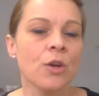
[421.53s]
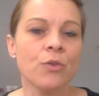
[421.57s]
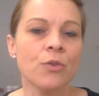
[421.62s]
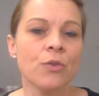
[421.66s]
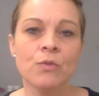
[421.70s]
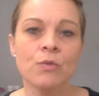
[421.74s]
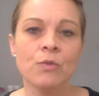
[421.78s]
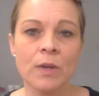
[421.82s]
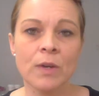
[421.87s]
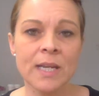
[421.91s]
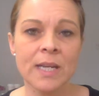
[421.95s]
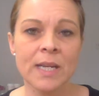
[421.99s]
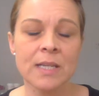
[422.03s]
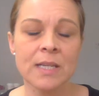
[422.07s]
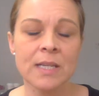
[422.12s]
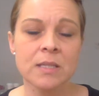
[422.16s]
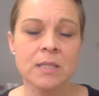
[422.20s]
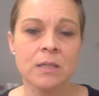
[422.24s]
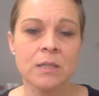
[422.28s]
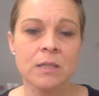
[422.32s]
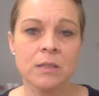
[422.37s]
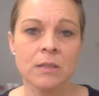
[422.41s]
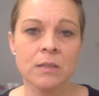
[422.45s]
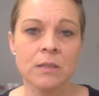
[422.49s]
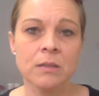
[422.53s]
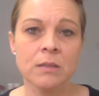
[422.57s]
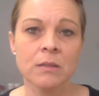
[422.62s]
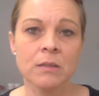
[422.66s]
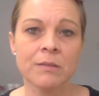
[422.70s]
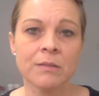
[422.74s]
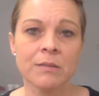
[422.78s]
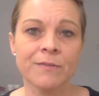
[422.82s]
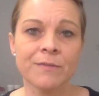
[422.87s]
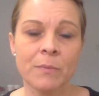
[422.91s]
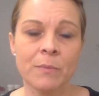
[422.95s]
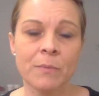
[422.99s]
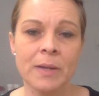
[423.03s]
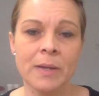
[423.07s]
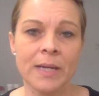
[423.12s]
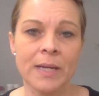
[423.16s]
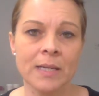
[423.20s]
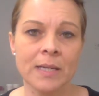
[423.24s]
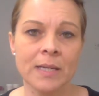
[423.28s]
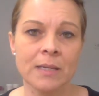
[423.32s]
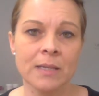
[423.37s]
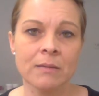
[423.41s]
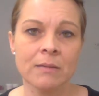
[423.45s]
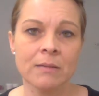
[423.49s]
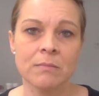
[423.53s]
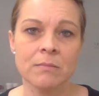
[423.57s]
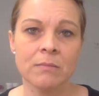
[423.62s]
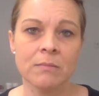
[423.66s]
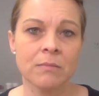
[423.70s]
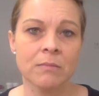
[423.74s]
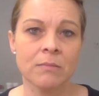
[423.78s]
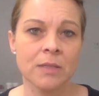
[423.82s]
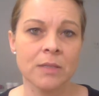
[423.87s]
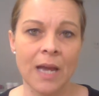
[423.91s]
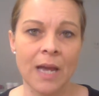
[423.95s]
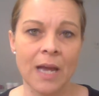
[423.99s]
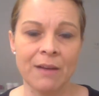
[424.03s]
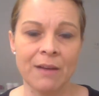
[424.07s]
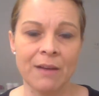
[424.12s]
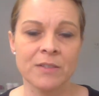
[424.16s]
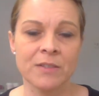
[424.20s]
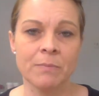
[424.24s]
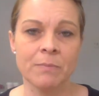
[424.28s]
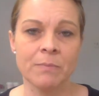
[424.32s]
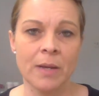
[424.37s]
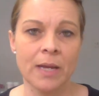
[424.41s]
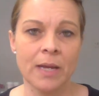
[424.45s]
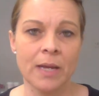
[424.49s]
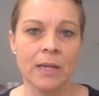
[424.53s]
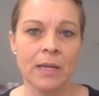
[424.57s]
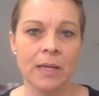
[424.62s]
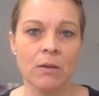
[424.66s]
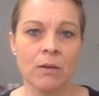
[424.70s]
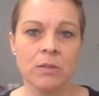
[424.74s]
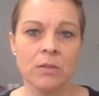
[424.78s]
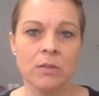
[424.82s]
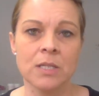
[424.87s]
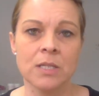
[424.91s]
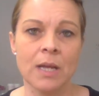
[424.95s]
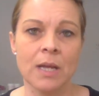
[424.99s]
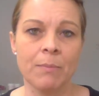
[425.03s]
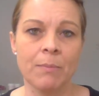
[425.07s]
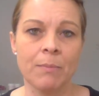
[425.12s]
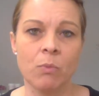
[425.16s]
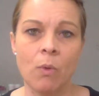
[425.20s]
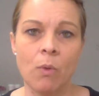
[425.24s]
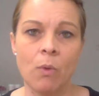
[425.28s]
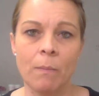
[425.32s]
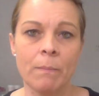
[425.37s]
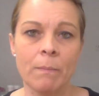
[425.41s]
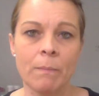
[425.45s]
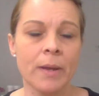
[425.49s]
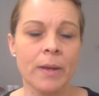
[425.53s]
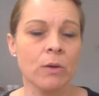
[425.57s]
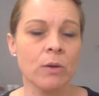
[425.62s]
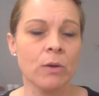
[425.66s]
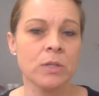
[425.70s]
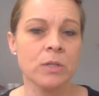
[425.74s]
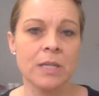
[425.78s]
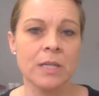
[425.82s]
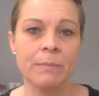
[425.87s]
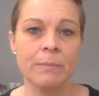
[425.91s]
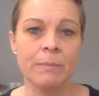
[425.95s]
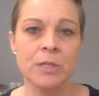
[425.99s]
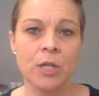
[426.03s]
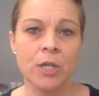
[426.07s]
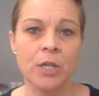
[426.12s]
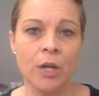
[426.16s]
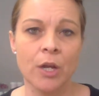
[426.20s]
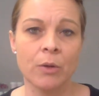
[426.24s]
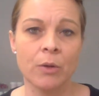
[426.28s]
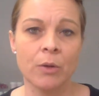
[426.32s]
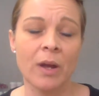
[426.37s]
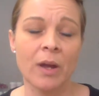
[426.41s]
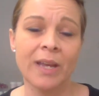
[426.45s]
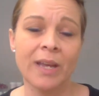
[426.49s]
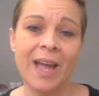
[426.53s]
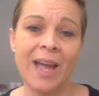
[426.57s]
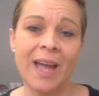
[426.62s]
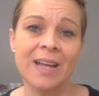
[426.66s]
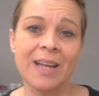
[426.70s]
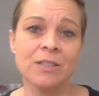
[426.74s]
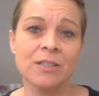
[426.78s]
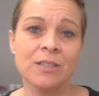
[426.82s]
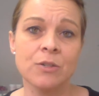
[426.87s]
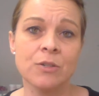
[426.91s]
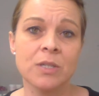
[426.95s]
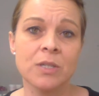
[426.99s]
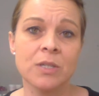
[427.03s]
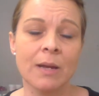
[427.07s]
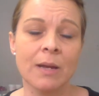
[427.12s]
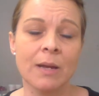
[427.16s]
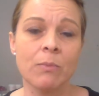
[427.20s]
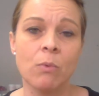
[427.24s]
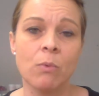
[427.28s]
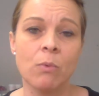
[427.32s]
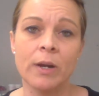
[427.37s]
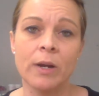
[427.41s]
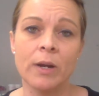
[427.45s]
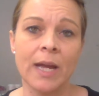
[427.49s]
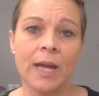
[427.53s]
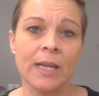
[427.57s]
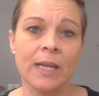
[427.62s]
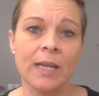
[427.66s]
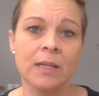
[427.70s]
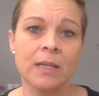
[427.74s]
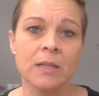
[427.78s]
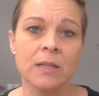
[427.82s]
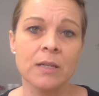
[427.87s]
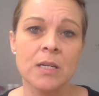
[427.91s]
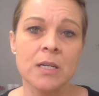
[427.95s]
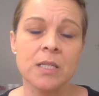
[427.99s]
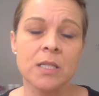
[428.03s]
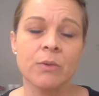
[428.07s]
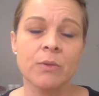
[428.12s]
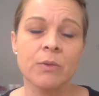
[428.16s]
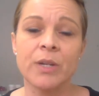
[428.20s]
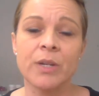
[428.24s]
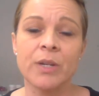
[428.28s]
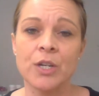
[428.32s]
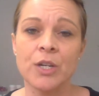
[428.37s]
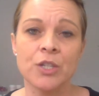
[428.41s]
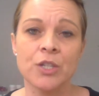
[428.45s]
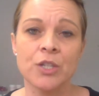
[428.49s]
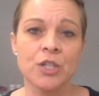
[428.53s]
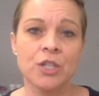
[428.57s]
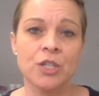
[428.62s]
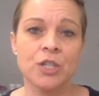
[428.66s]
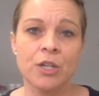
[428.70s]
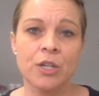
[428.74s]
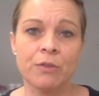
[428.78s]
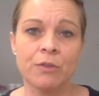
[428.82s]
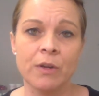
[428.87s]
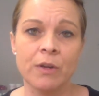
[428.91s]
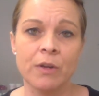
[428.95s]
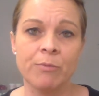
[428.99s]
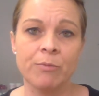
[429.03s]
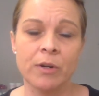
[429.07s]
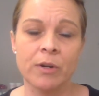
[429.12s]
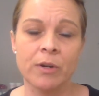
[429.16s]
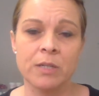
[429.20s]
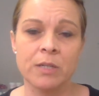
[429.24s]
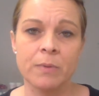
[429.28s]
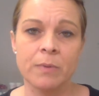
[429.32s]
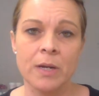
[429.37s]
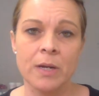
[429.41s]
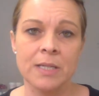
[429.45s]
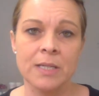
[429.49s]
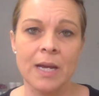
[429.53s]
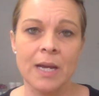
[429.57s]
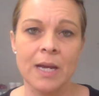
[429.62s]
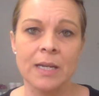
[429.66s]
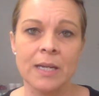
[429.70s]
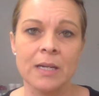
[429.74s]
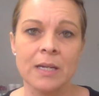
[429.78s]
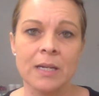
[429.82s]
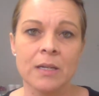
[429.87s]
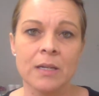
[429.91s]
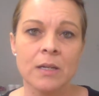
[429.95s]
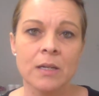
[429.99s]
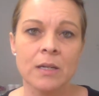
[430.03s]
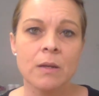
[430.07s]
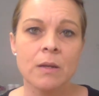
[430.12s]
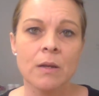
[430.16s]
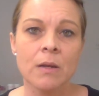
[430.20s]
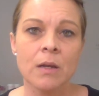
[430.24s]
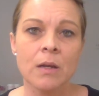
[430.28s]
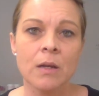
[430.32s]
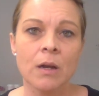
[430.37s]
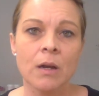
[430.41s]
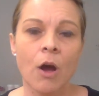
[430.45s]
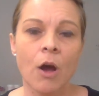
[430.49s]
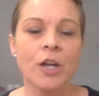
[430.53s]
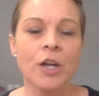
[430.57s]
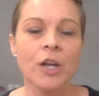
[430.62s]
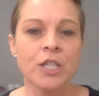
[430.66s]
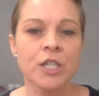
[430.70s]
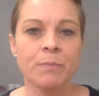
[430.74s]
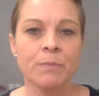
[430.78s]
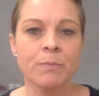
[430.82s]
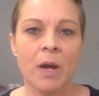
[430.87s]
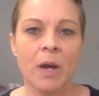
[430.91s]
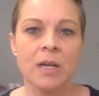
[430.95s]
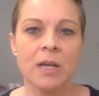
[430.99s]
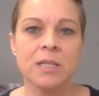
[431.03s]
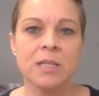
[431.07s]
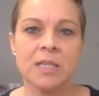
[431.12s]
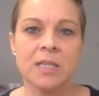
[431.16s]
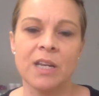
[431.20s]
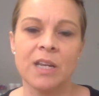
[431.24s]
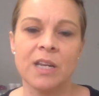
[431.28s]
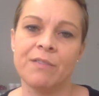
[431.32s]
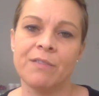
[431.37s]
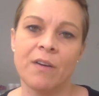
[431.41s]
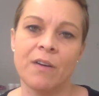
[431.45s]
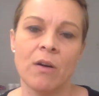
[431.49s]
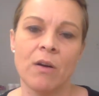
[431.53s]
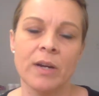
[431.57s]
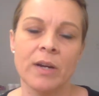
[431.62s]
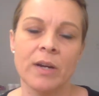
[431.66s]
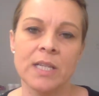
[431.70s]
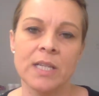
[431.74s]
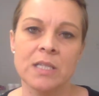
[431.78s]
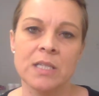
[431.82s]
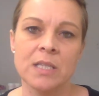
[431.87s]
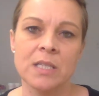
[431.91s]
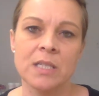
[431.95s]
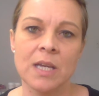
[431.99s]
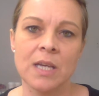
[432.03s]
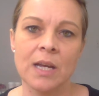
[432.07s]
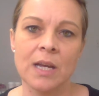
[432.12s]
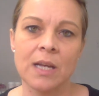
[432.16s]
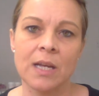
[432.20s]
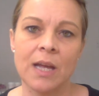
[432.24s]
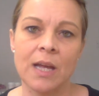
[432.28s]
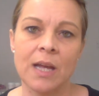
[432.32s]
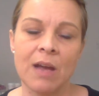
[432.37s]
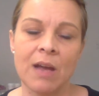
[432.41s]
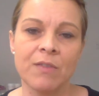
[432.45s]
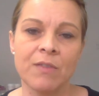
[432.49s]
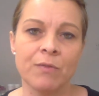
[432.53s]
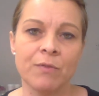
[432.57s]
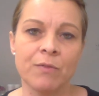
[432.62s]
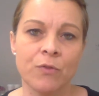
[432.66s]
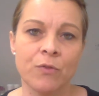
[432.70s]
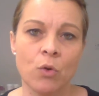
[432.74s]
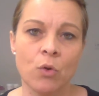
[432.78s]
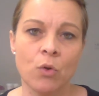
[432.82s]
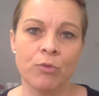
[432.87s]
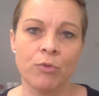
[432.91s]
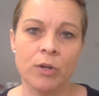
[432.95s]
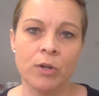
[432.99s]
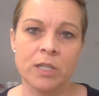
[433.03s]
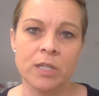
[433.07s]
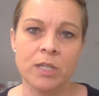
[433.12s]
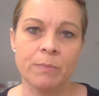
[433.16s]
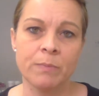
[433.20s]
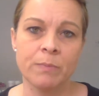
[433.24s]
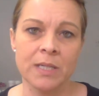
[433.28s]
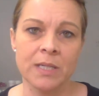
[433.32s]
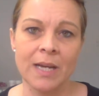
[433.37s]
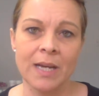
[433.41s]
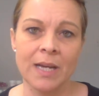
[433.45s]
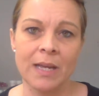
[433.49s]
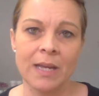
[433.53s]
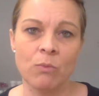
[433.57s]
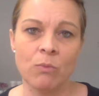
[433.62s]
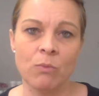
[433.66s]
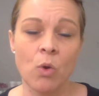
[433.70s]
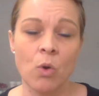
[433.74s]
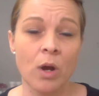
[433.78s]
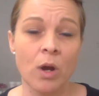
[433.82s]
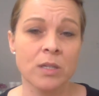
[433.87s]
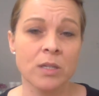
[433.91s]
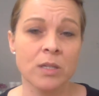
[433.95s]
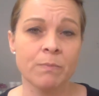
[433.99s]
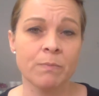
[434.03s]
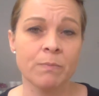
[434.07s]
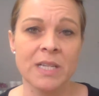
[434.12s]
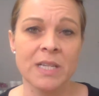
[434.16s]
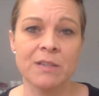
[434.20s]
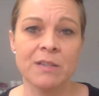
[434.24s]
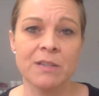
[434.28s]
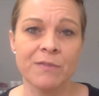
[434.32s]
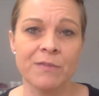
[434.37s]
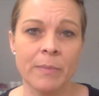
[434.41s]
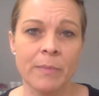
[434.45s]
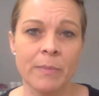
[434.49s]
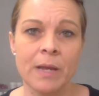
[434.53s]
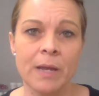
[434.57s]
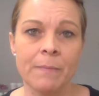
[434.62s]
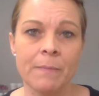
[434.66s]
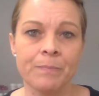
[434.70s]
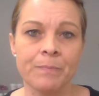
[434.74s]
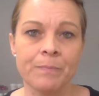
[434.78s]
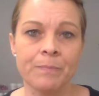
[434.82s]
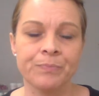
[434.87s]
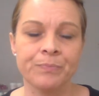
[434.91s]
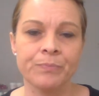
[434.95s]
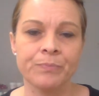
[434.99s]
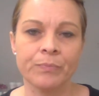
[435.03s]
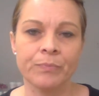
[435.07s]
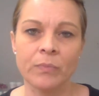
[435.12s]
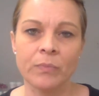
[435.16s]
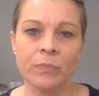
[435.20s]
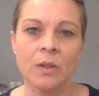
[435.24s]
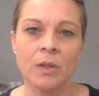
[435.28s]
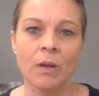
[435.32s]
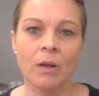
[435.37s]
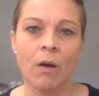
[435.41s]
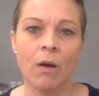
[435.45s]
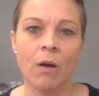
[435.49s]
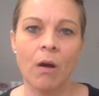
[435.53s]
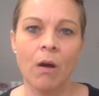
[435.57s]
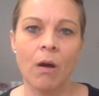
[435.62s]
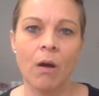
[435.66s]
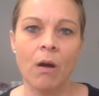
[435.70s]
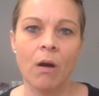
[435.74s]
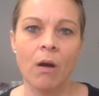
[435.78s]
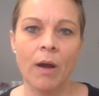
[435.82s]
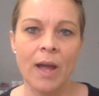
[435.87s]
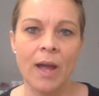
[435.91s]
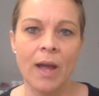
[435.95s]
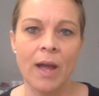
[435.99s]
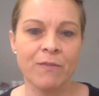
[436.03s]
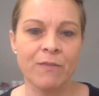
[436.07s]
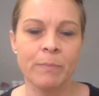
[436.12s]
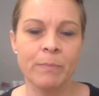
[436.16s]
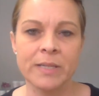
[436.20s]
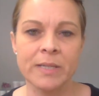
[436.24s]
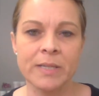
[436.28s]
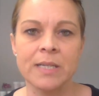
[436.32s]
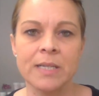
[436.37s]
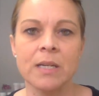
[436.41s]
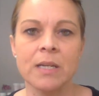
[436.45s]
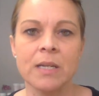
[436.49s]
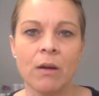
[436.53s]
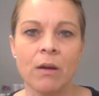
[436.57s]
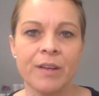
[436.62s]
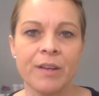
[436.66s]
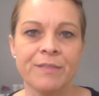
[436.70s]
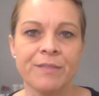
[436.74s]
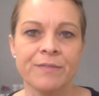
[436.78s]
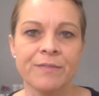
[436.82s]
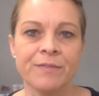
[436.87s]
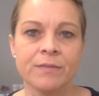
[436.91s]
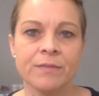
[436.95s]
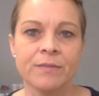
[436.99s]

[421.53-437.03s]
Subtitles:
reason for me to have to be on step 1B or step 2. I can do step 1A, so I could just do 3 products per day. I just personally find that having 4 products per day works better for me. I have a busy life.